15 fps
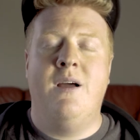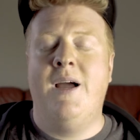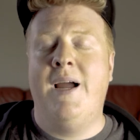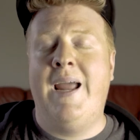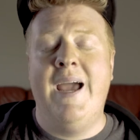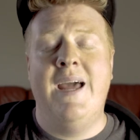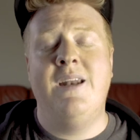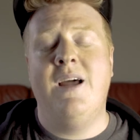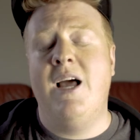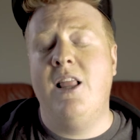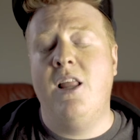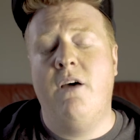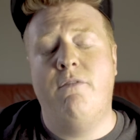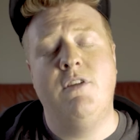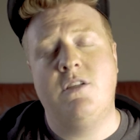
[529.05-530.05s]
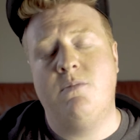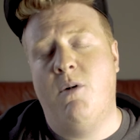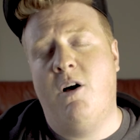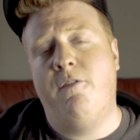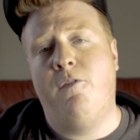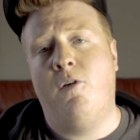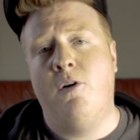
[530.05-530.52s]
Again, I love the
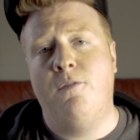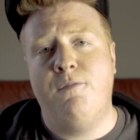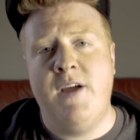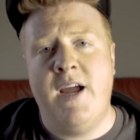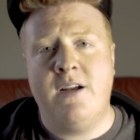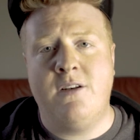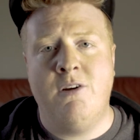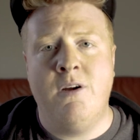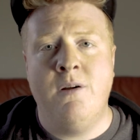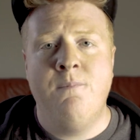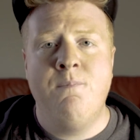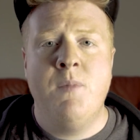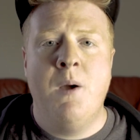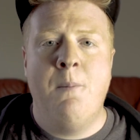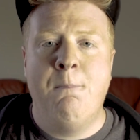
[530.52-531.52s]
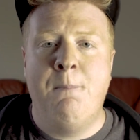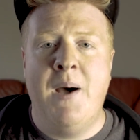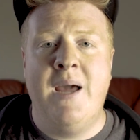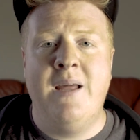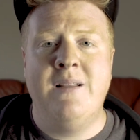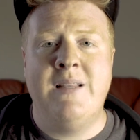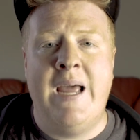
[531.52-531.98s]
small form factor,
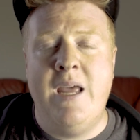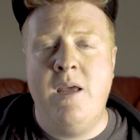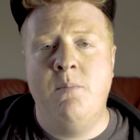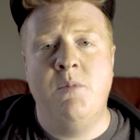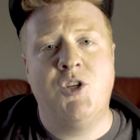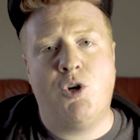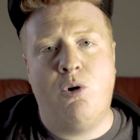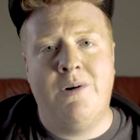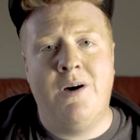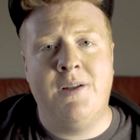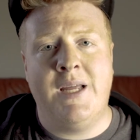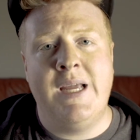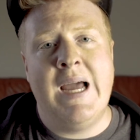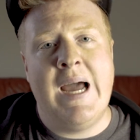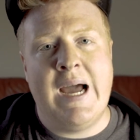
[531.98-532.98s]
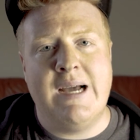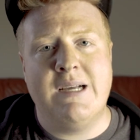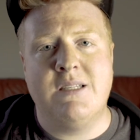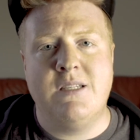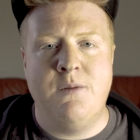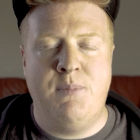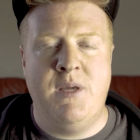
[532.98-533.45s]
but that image quality
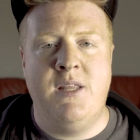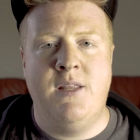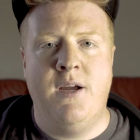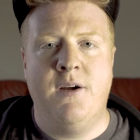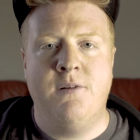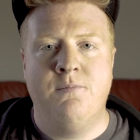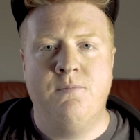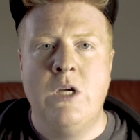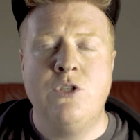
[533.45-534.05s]
has to be there.